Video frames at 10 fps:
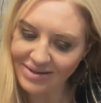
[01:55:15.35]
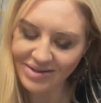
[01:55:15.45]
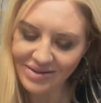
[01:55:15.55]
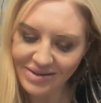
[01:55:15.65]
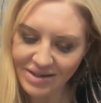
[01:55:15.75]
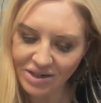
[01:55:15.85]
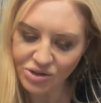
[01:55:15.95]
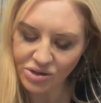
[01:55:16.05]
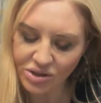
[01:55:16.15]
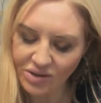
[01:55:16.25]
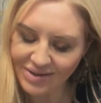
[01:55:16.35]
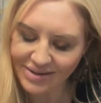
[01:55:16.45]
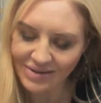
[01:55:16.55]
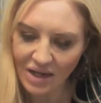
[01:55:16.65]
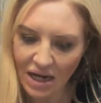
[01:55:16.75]
This is an
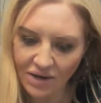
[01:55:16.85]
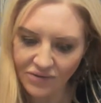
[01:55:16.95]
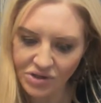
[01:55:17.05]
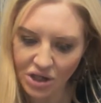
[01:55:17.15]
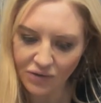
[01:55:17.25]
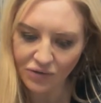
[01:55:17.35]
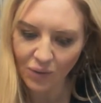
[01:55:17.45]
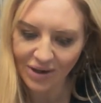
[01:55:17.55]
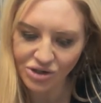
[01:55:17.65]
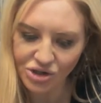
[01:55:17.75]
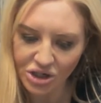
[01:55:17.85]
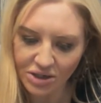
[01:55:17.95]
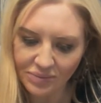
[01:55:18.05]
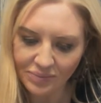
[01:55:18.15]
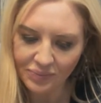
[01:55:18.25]
this is kind of a tough
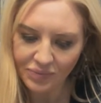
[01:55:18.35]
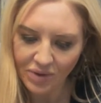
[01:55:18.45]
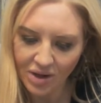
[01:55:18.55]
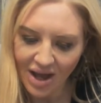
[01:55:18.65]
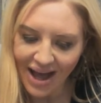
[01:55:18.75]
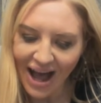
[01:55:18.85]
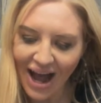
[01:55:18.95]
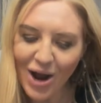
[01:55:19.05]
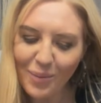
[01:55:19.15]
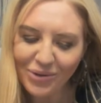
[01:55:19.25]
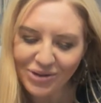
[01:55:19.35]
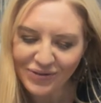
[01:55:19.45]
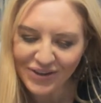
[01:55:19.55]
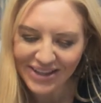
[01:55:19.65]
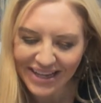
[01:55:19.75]
question I almost
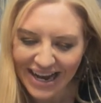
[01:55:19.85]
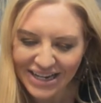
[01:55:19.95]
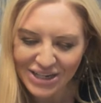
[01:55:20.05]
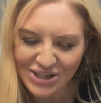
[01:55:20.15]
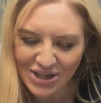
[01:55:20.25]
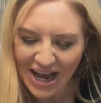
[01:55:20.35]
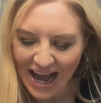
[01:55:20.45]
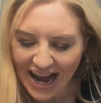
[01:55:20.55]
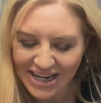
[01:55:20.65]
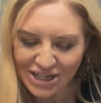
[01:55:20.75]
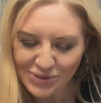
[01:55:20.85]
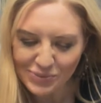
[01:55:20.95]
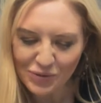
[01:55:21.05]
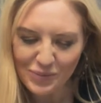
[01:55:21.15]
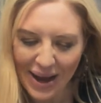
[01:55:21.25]
feel like I need to I need to
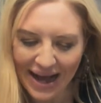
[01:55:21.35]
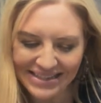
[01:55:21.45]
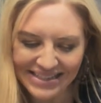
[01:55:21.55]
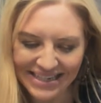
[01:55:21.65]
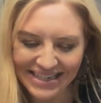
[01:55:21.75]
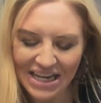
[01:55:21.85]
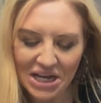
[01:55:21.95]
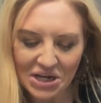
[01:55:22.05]
move past it.